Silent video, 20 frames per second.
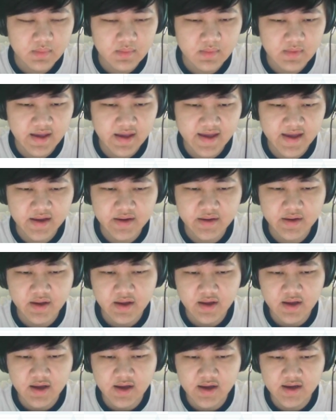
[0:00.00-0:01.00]
and...
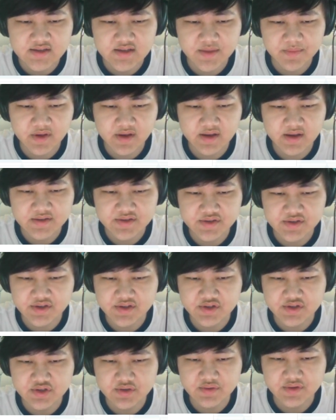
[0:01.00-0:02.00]
Uh, something else you
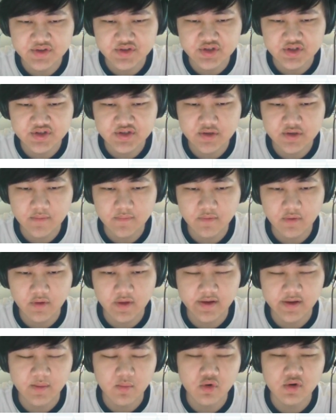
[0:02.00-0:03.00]
could do is just go for
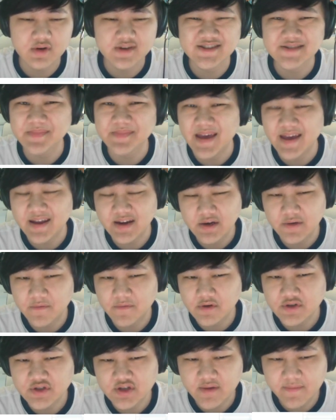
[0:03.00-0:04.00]
like a more expanded
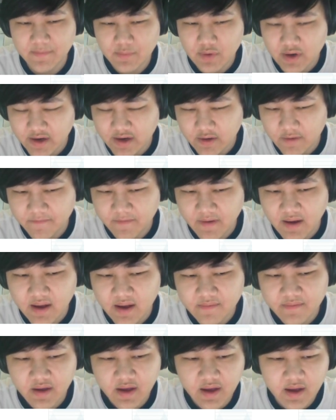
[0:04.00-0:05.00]
version of a one out of
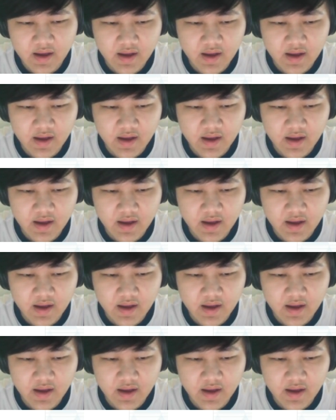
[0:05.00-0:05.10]
five.